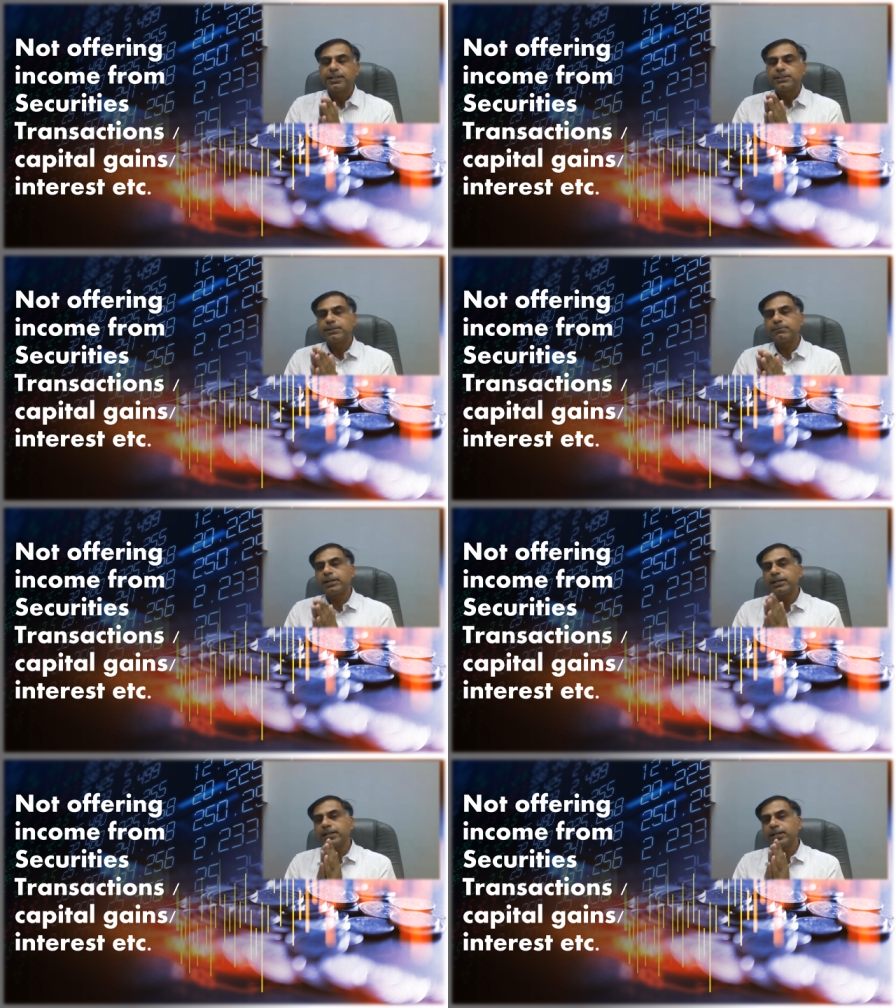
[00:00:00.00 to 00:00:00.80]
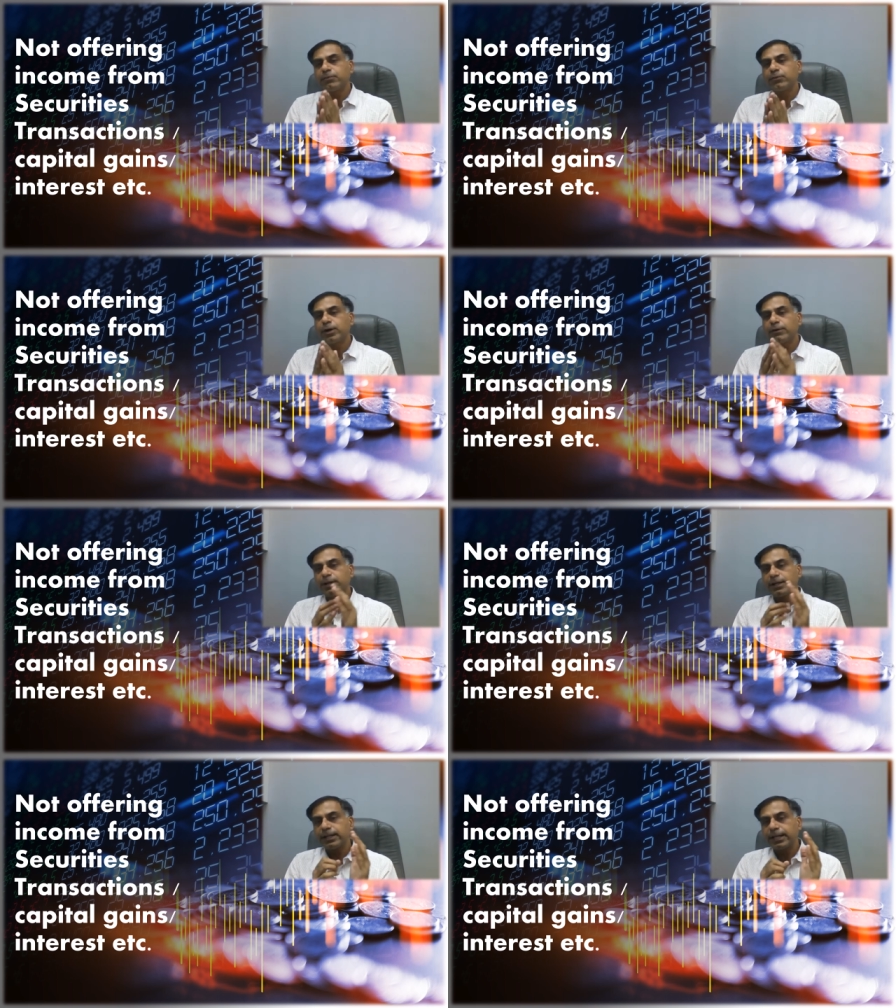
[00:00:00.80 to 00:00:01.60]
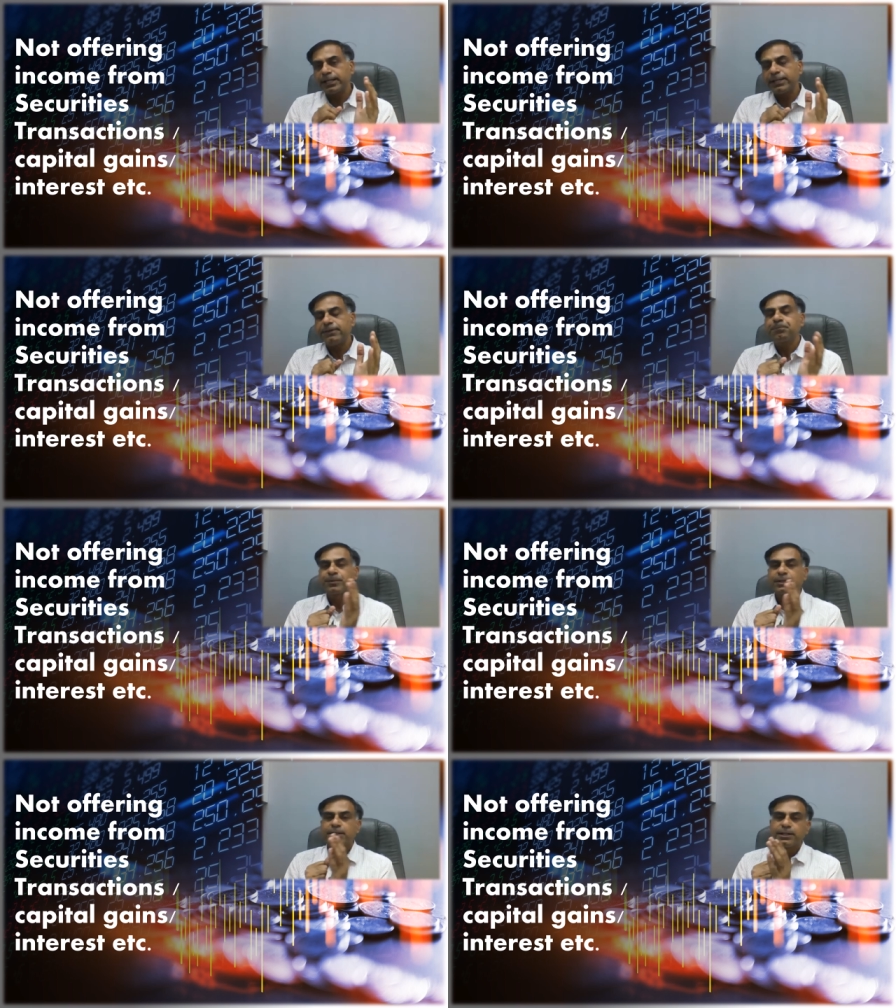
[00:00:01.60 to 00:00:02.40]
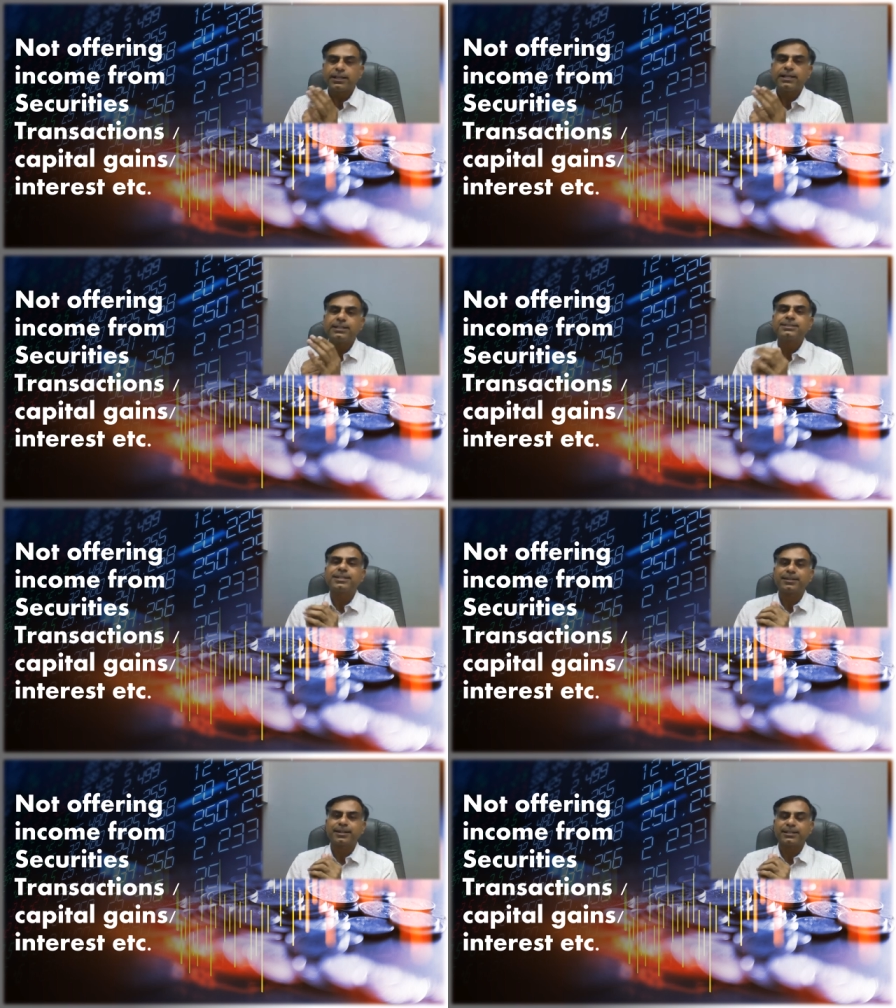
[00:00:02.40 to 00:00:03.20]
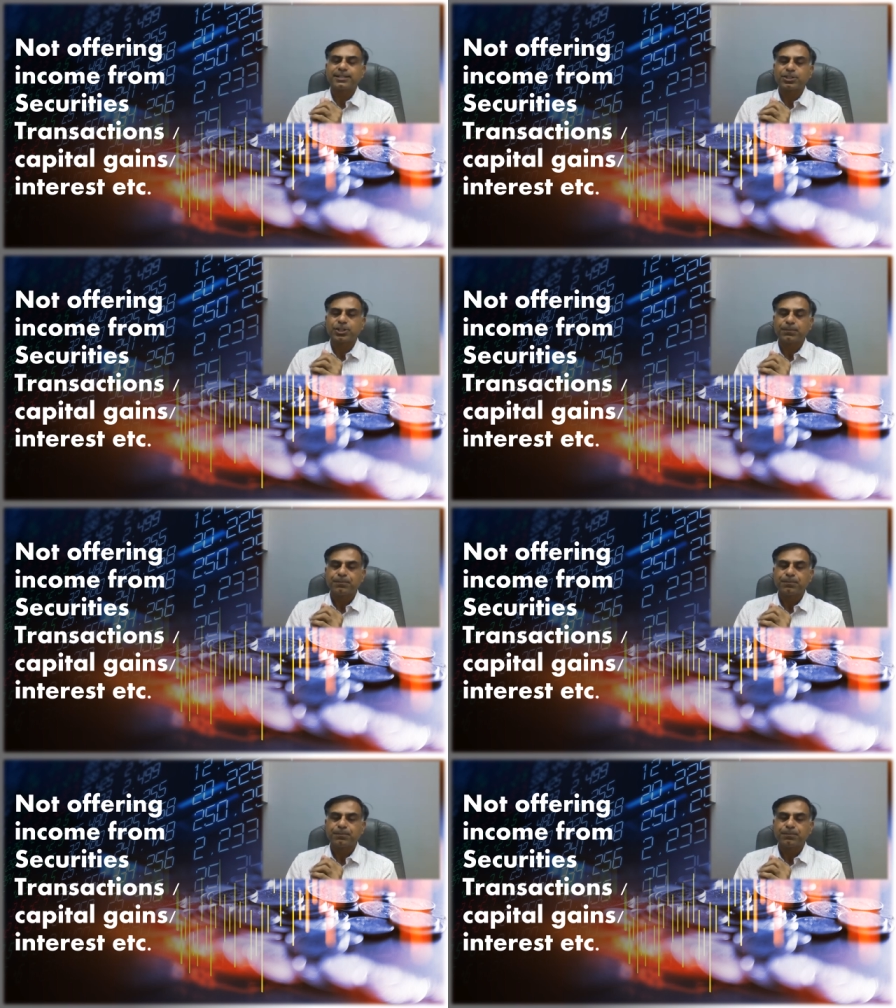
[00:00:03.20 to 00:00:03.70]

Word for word: Similarly, if you have done any real estate transaction